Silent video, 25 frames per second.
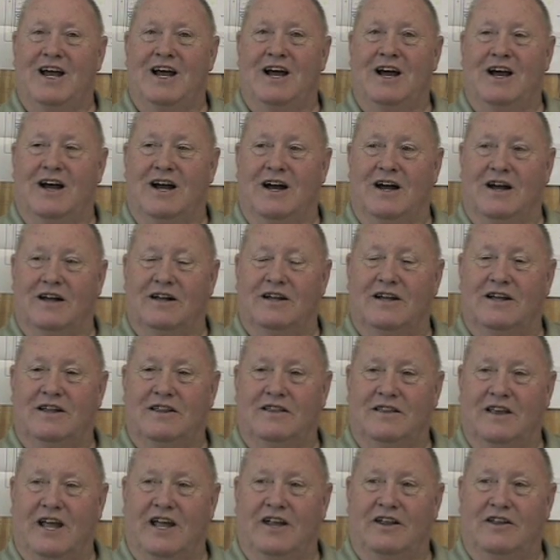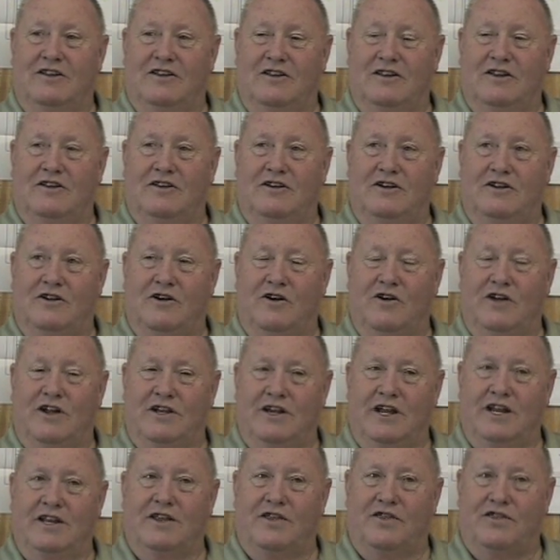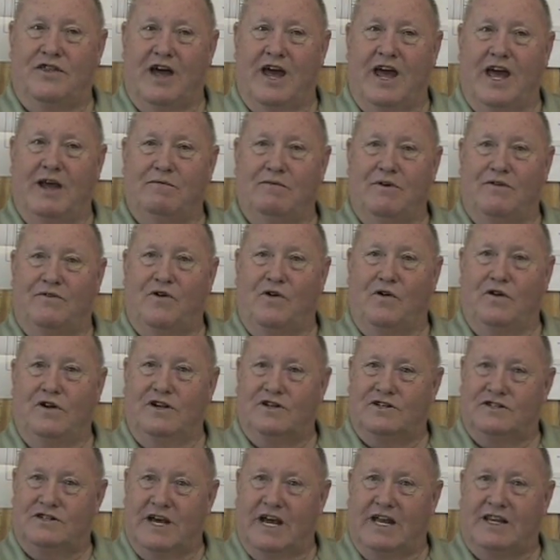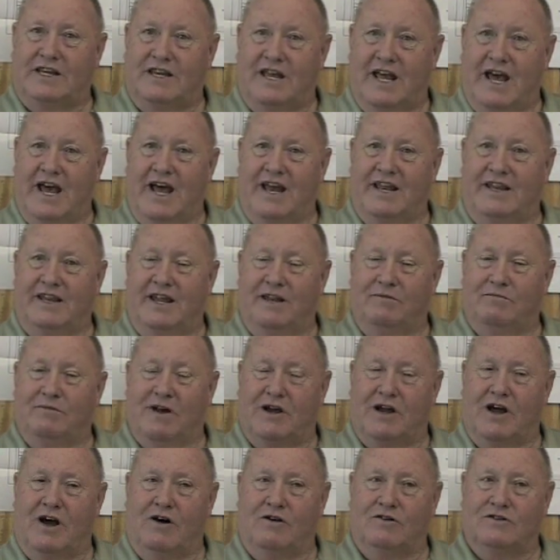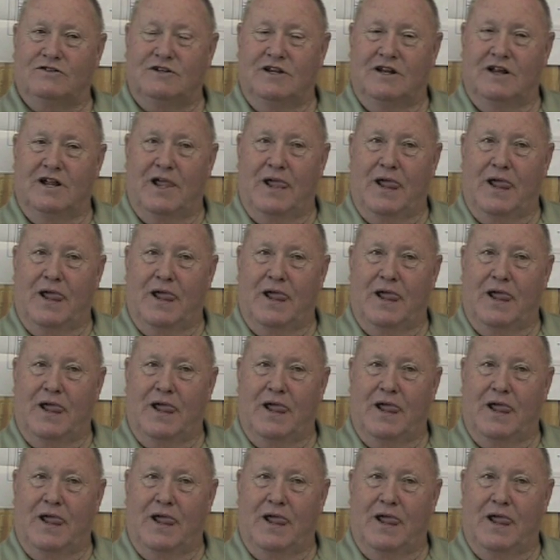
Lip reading: then you know you need to think before you set that. And then, because